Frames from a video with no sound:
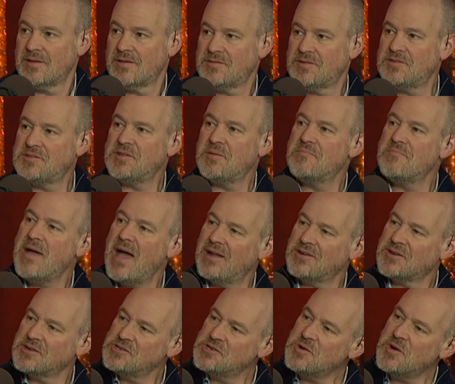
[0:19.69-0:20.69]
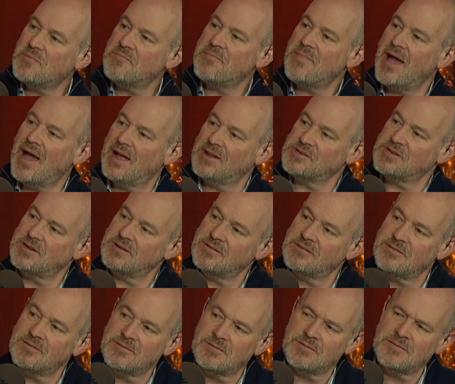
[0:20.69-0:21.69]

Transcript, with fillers: Just imagine, could you imagine,